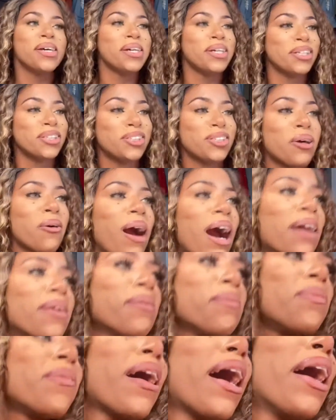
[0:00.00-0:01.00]
so out
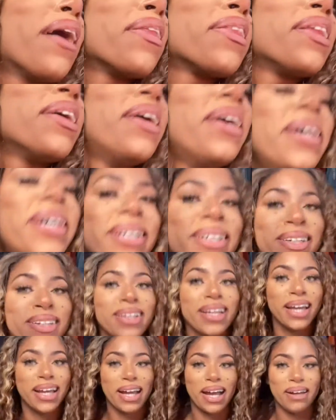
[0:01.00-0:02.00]
of breath.
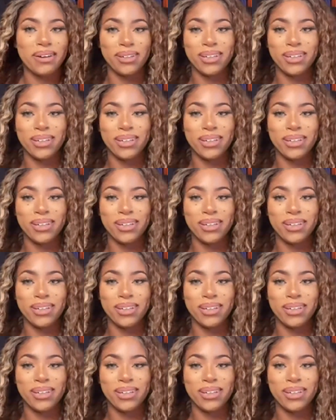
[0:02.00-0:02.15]
Like,